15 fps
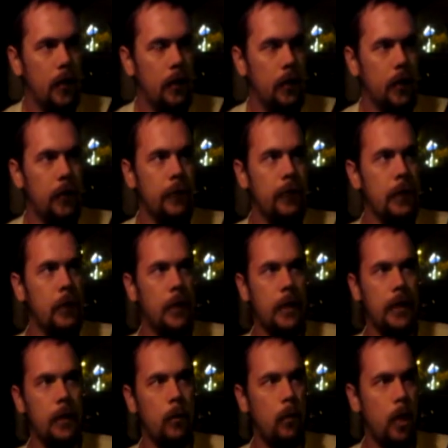don't live near
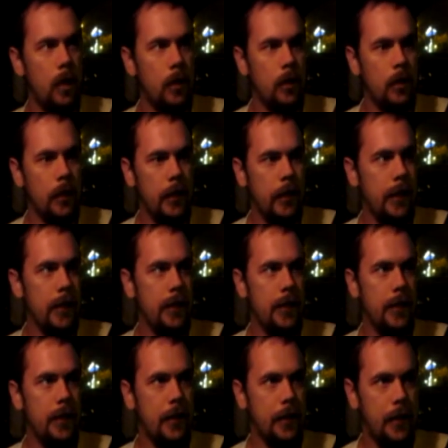any water or
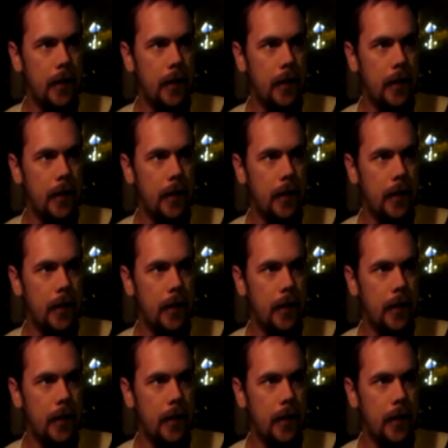anything like